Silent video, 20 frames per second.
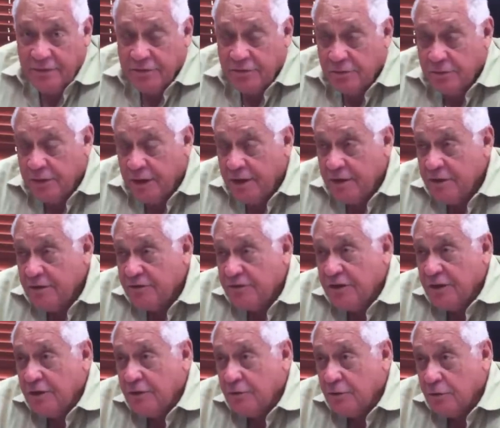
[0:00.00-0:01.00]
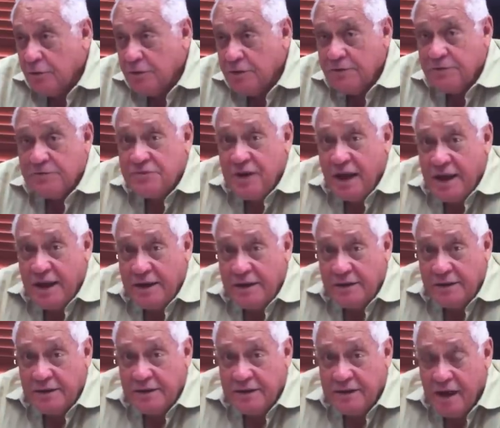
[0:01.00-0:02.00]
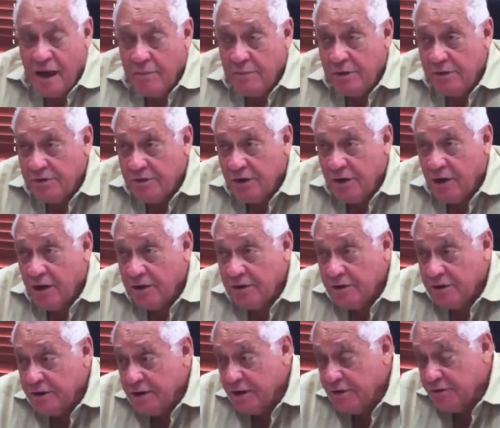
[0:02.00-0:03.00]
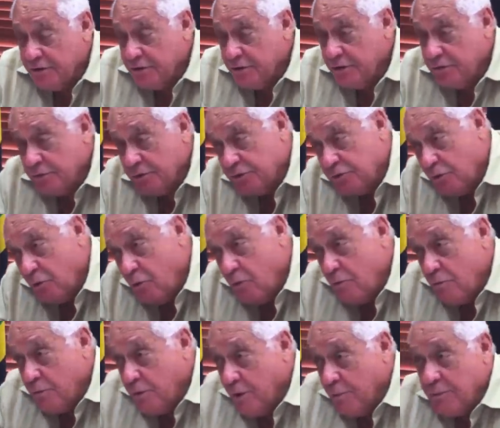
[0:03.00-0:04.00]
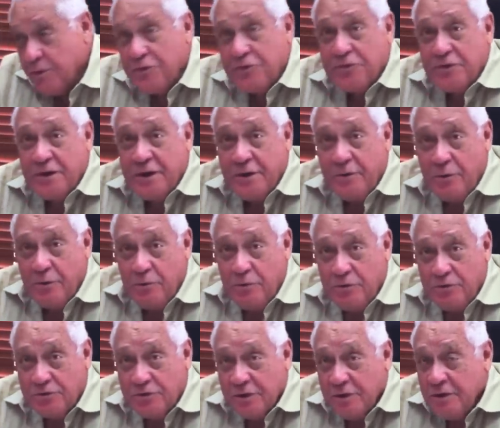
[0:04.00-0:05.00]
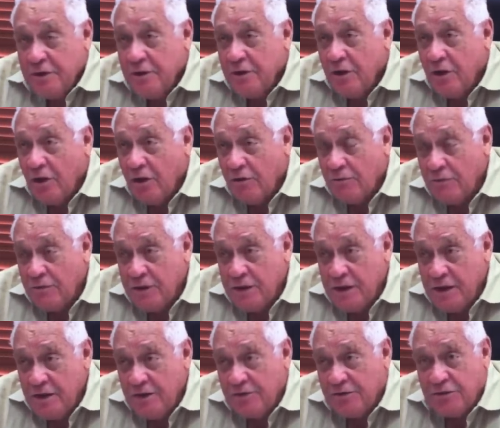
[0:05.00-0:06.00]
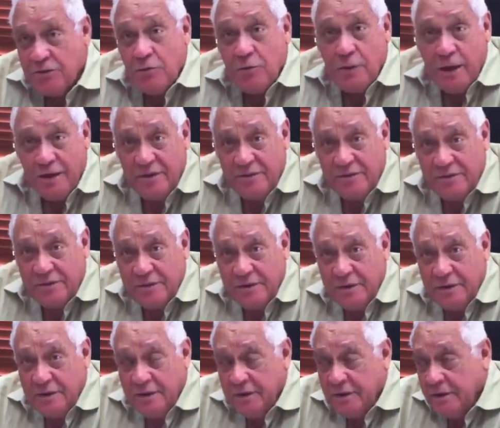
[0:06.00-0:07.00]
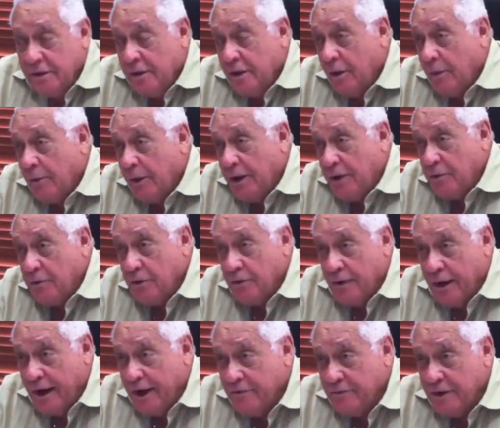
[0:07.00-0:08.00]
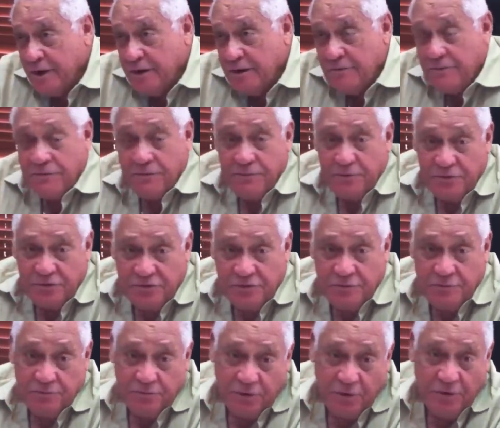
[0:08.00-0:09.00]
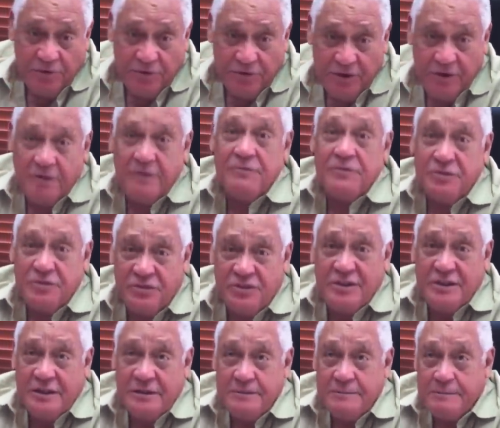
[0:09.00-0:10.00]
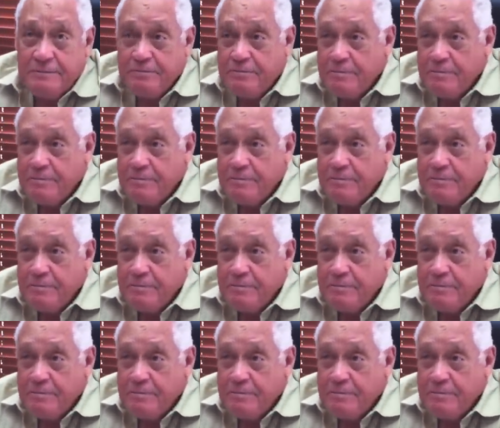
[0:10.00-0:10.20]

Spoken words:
so that the Silk Road of China and the camels along the desert, which opened up the trade routes of the east to west, when you arrived at the frontier of the sea,